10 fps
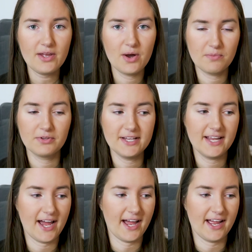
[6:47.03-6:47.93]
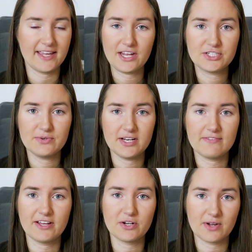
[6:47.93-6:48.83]
Hopefully I get to it.
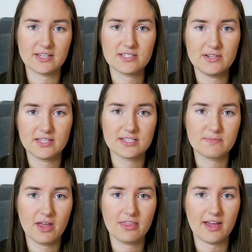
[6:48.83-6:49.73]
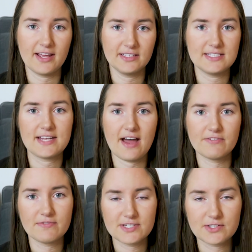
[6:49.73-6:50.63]
If I don't get to it this month, I at least
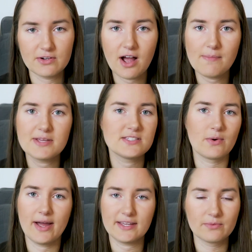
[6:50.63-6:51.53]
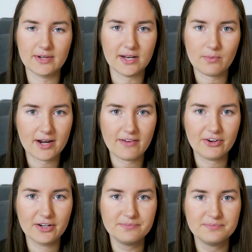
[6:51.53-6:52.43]
have the physical copy so I can read it
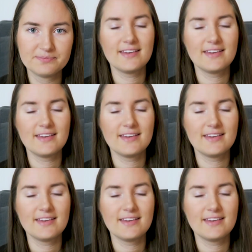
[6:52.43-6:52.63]
whenever.